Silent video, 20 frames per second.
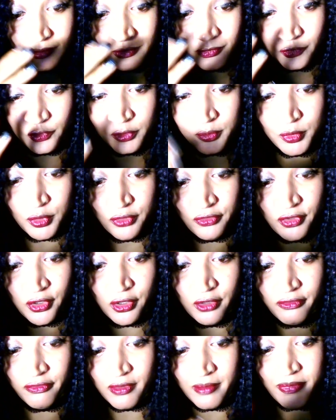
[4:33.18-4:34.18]
Remove
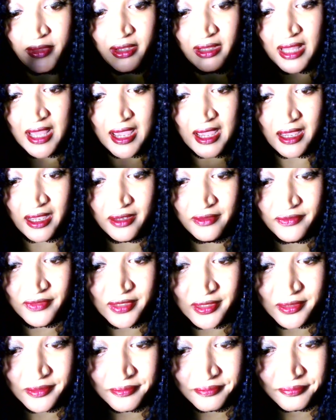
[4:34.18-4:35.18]
her from their
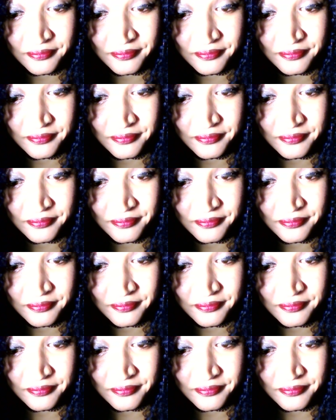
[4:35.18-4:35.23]
lives.